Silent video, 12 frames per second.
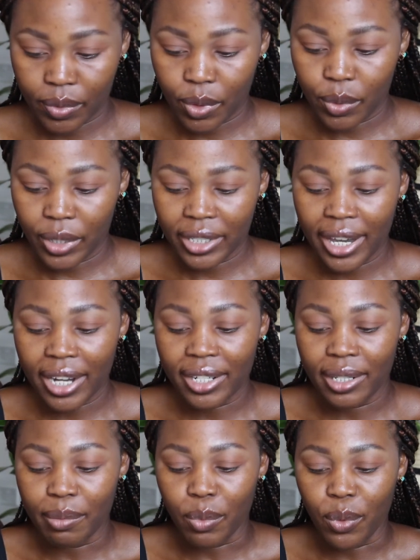Oh, let's add
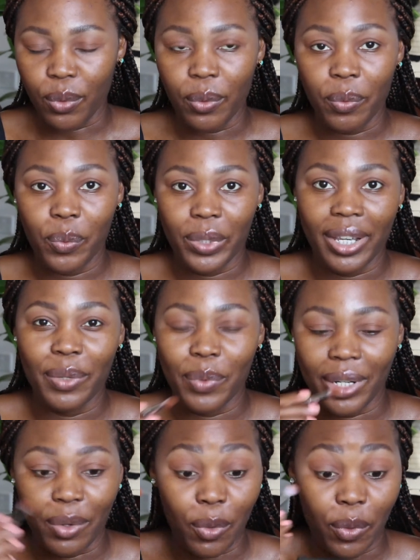some more. We said
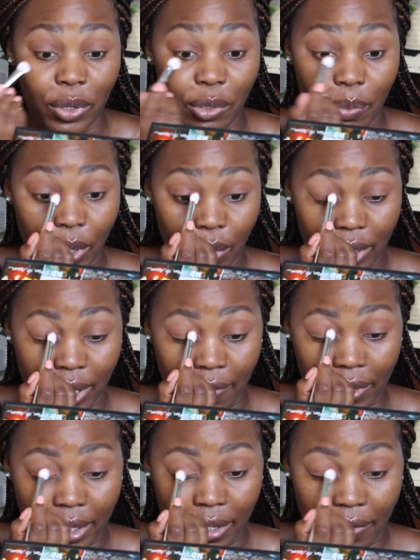we're not going to be
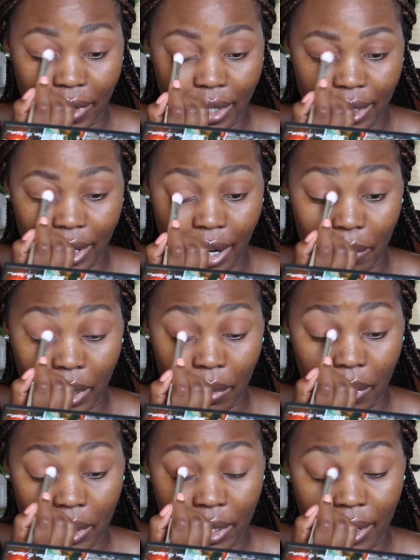conservative this time,
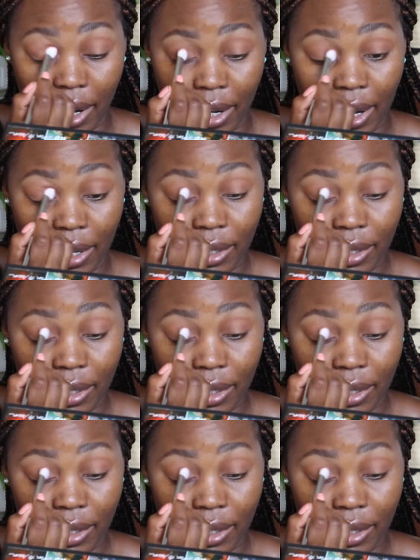didn't I?